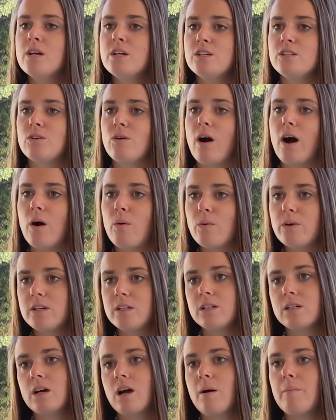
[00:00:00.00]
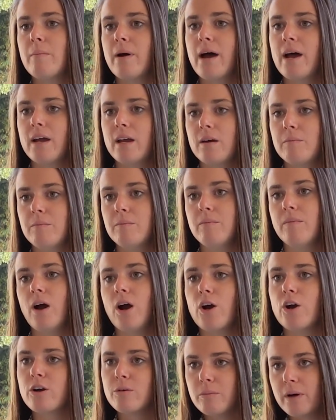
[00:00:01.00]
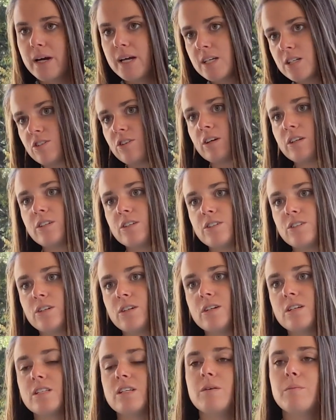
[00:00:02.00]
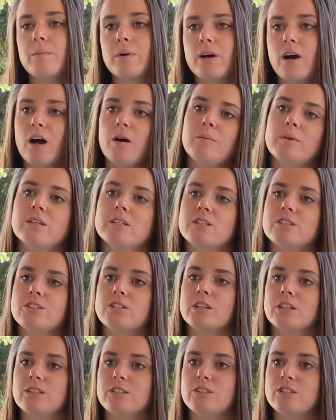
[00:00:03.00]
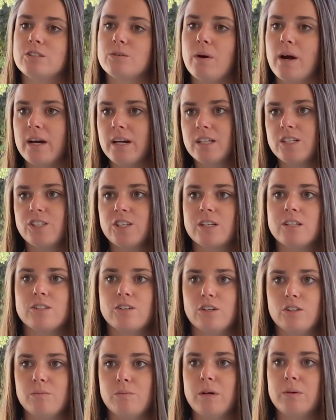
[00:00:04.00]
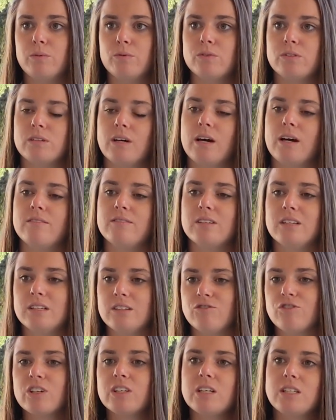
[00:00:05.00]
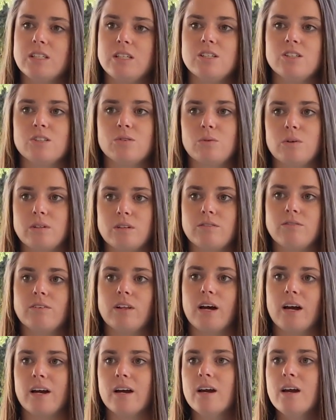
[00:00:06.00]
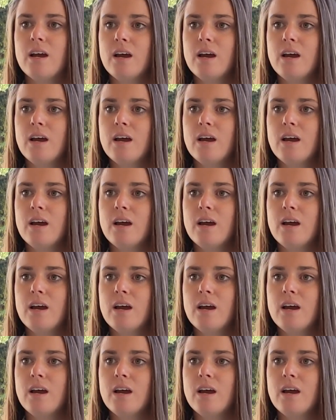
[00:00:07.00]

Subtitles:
So I wanted to come back and earn my instructor shirts and become an instructor so I could change other people's lives and really teach the world to fly.